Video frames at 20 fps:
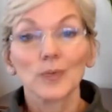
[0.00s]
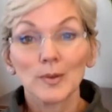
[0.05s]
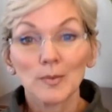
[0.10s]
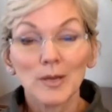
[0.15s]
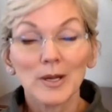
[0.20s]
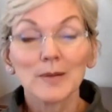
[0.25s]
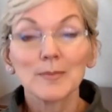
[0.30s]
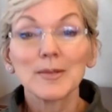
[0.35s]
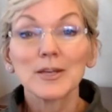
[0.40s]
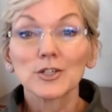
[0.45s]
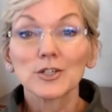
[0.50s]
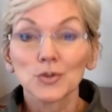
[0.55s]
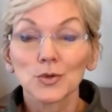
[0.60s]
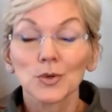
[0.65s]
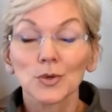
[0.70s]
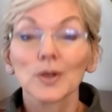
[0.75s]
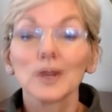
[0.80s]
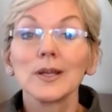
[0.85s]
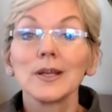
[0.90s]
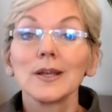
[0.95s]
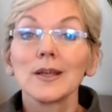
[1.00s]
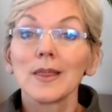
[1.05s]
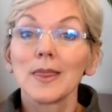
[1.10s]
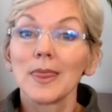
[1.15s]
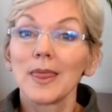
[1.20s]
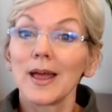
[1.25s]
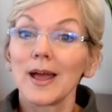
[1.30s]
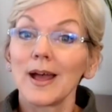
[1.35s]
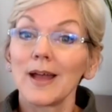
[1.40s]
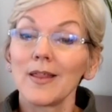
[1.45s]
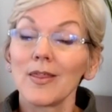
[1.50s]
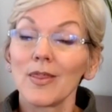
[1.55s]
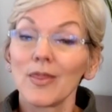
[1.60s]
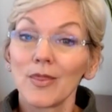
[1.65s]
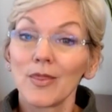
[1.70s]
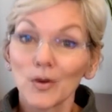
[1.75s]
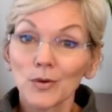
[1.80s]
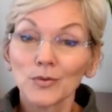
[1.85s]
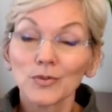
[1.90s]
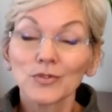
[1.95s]
We want to make sure that
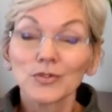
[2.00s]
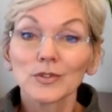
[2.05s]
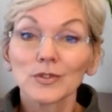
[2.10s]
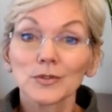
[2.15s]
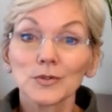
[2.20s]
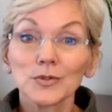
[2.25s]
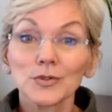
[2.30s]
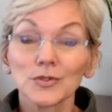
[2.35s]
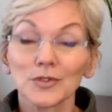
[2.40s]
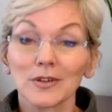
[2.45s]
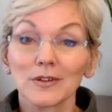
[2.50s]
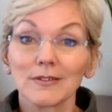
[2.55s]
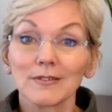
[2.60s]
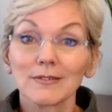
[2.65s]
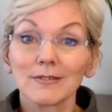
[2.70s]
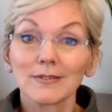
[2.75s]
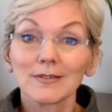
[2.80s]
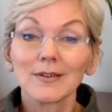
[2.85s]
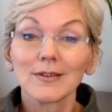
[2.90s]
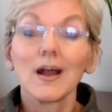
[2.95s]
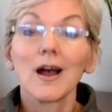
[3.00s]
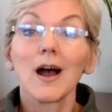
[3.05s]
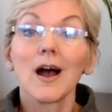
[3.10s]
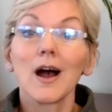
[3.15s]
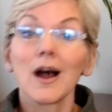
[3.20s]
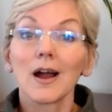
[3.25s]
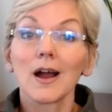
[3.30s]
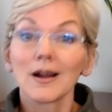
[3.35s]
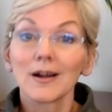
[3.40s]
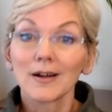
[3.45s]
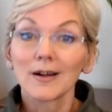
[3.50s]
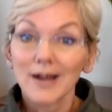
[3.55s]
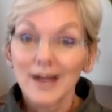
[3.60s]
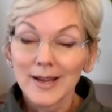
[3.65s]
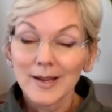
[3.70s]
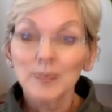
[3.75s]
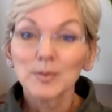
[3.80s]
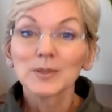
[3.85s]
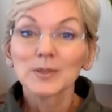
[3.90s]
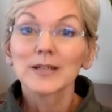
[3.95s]
those solutions are
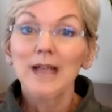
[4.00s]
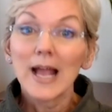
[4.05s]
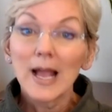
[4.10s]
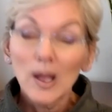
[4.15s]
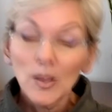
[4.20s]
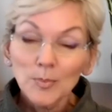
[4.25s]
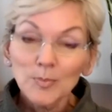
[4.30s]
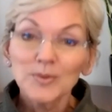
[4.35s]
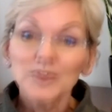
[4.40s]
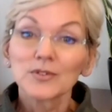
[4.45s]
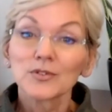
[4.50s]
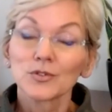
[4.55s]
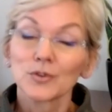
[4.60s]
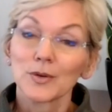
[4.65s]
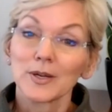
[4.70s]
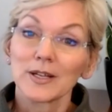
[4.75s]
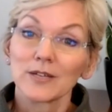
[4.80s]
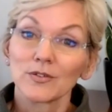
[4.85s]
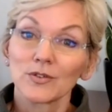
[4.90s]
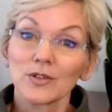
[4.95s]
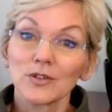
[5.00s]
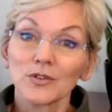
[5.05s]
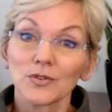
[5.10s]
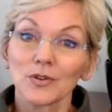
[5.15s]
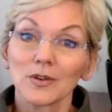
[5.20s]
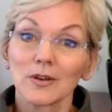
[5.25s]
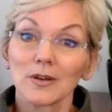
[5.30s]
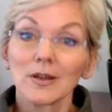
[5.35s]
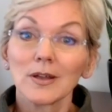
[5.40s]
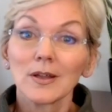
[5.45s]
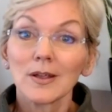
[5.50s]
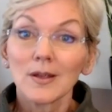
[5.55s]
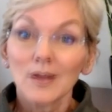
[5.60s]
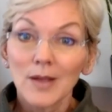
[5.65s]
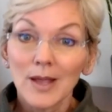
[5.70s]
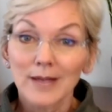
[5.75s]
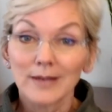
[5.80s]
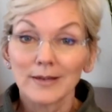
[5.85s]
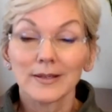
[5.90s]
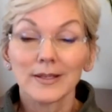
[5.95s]
able to help this transition
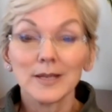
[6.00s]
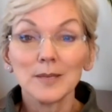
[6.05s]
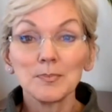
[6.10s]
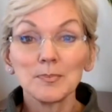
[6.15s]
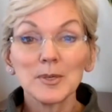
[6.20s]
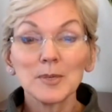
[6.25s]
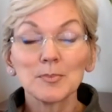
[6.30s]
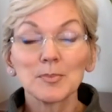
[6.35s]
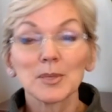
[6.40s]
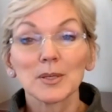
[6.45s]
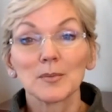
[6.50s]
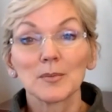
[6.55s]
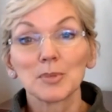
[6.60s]
and keep people